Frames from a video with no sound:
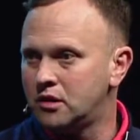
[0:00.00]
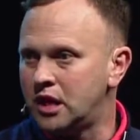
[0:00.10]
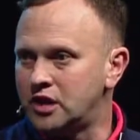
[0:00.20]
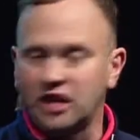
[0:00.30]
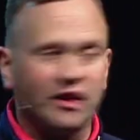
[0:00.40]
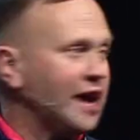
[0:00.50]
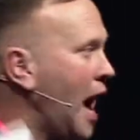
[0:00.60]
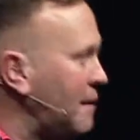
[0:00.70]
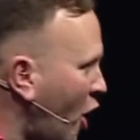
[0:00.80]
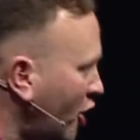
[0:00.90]
Is it like,
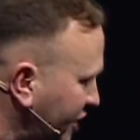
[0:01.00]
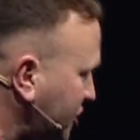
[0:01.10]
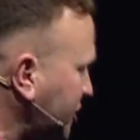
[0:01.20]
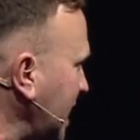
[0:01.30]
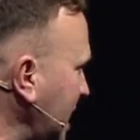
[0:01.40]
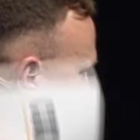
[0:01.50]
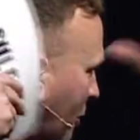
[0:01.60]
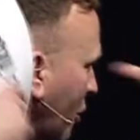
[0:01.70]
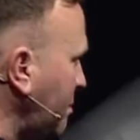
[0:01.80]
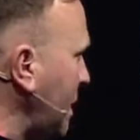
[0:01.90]
I'm on this team. I
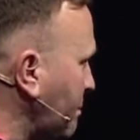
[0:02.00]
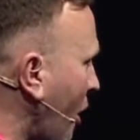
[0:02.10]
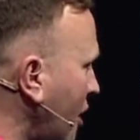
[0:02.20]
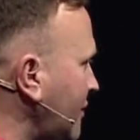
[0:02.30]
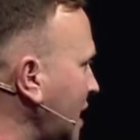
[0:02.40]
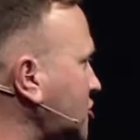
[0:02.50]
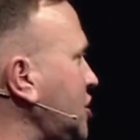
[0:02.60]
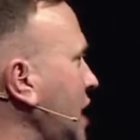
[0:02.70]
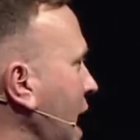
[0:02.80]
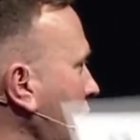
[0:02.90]
want to be part of
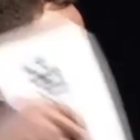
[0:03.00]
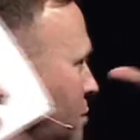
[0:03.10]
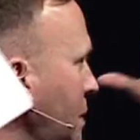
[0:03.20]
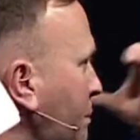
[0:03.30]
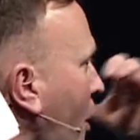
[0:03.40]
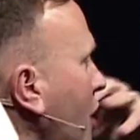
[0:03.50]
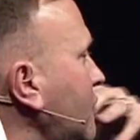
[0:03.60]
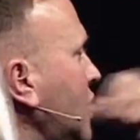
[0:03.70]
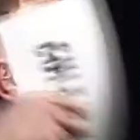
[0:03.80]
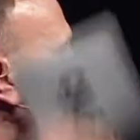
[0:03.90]
SGA. I want to be part of
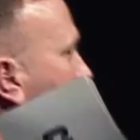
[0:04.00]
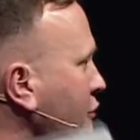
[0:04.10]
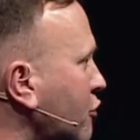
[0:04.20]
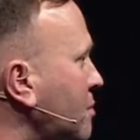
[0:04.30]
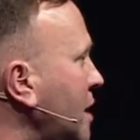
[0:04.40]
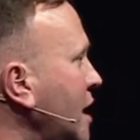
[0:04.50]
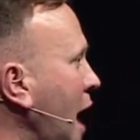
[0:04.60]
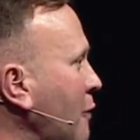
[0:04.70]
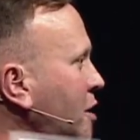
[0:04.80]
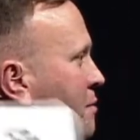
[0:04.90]
the RA group.
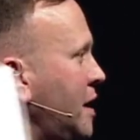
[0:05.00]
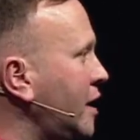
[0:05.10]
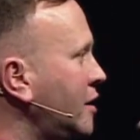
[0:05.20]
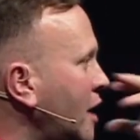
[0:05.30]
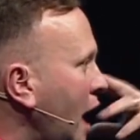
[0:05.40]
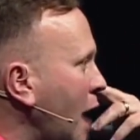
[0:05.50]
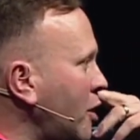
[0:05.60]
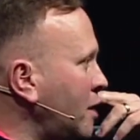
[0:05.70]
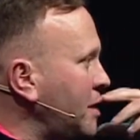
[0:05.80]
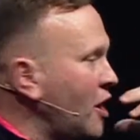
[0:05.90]
I want to be, a, I
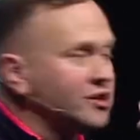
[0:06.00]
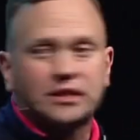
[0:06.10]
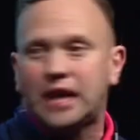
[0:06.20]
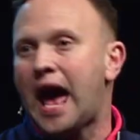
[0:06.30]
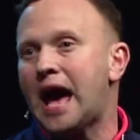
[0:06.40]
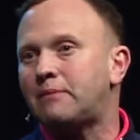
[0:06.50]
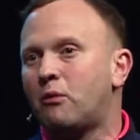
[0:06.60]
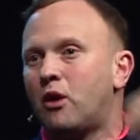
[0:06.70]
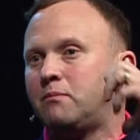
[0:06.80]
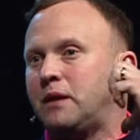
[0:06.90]
want to be on SCAB. I
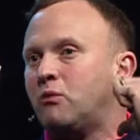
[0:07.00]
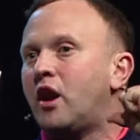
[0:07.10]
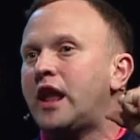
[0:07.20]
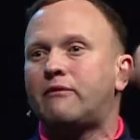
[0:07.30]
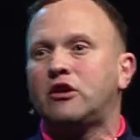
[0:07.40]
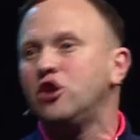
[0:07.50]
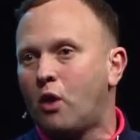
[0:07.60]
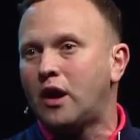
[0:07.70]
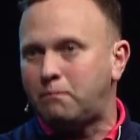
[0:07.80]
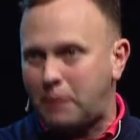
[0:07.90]
want to be whatever you
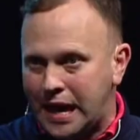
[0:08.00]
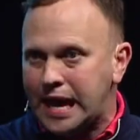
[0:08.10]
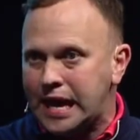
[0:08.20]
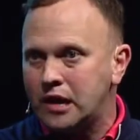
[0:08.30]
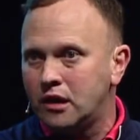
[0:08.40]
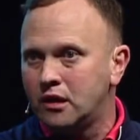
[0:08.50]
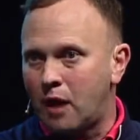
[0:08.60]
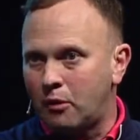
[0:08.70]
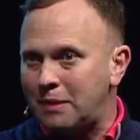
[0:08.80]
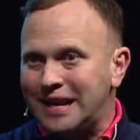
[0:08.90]
want to be. I
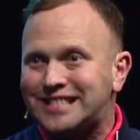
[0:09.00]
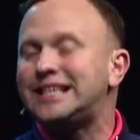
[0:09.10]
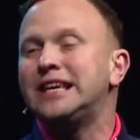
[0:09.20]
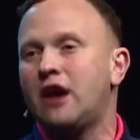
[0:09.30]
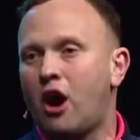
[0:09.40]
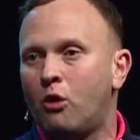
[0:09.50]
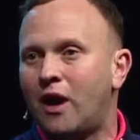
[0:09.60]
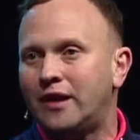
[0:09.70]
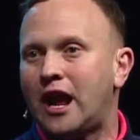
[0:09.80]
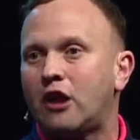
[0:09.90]
want to be a CEO
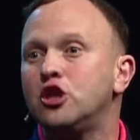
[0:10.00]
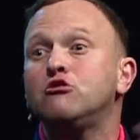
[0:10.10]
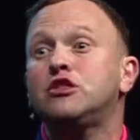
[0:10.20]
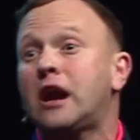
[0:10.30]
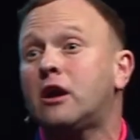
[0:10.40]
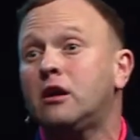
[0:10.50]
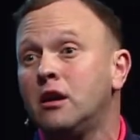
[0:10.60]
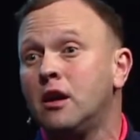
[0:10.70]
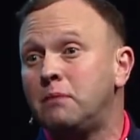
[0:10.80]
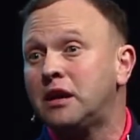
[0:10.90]
one day. Are you there
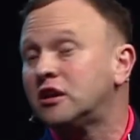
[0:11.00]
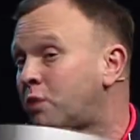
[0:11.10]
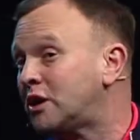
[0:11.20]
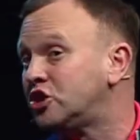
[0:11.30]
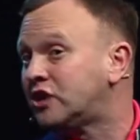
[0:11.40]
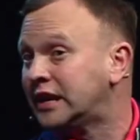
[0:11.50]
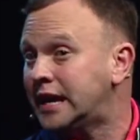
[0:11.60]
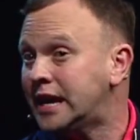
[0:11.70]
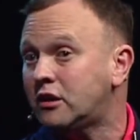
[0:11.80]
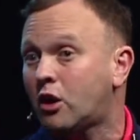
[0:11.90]
because what you can
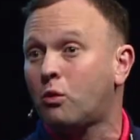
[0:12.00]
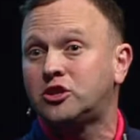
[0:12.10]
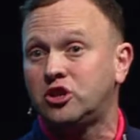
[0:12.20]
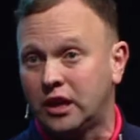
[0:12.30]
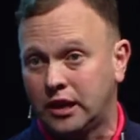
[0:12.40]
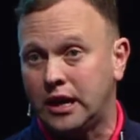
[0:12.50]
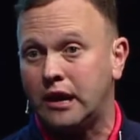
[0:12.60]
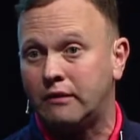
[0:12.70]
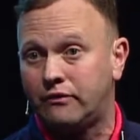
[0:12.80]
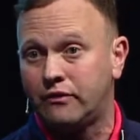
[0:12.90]
get or what you can
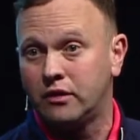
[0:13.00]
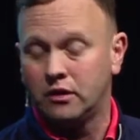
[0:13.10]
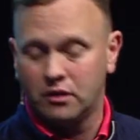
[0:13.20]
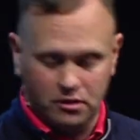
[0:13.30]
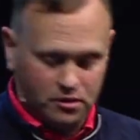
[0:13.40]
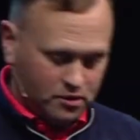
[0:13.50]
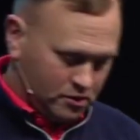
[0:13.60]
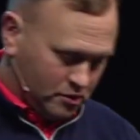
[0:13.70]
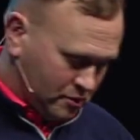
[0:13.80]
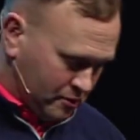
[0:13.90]
give?
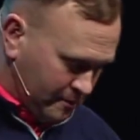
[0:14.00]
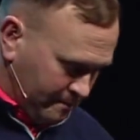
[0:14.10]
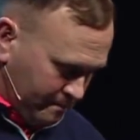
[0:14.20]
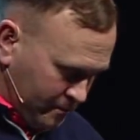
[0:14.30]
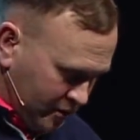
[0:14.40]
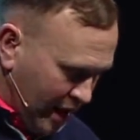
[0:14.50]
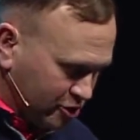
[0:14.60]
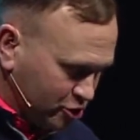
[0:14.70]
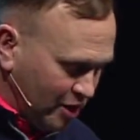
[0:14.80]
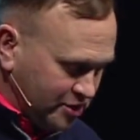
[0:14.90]

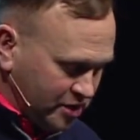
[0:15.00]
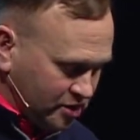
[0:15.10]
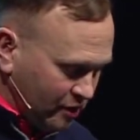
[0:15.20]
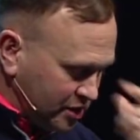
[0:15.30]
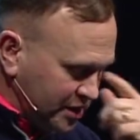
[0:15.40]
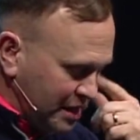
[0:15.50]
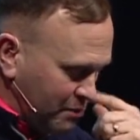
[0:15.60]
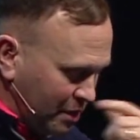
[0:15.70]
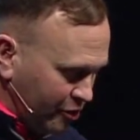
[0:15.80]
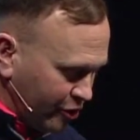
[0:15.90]
Characteristics of a team
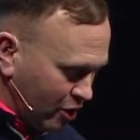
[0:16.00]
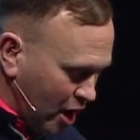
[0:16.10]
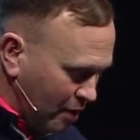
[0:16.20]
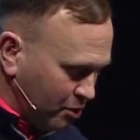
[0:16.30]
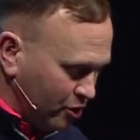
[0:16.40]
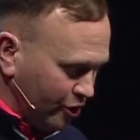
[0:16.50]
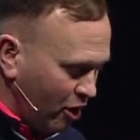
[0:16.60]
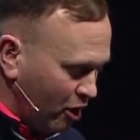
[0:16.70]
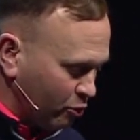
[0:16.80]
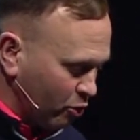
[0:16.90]
member they're humble, they're
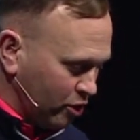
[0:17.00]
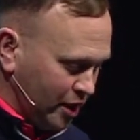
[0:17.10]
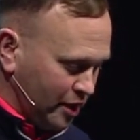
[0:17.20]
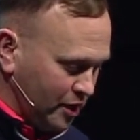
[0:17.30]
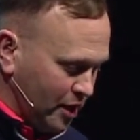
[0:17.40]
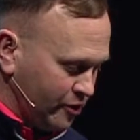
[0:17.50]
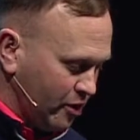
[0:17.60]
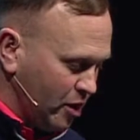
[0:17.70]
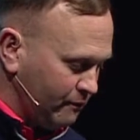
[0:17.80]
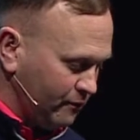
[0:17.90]
hardworking, and they're
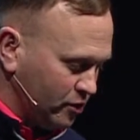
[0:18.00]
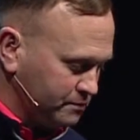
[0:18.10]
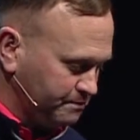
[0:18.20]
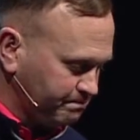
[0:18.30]
helpful.